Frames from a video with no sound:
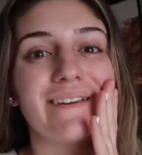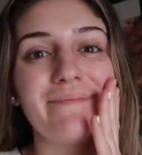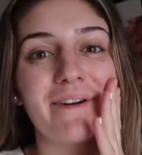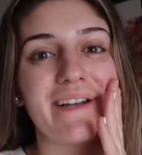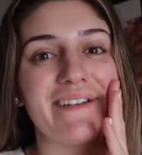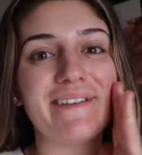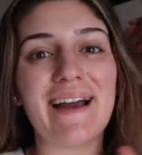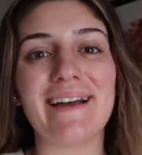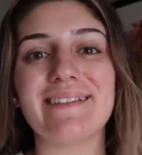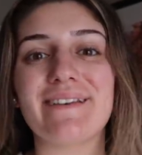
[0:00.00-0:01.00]
Good morning, you
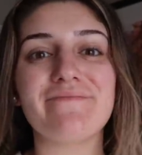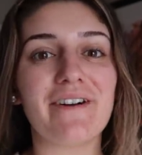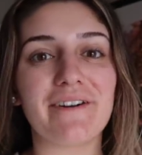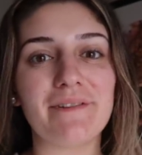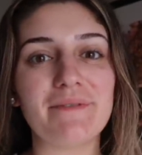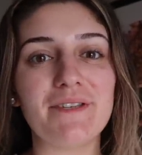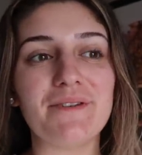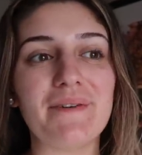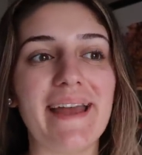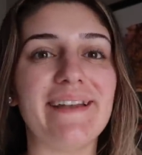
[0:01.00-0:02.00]
guys, and welcome
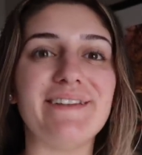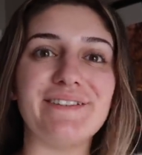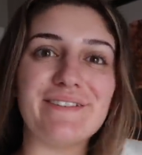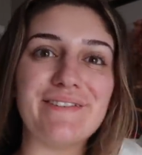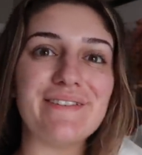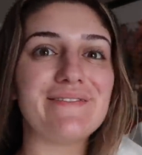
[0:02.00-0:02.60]
to a new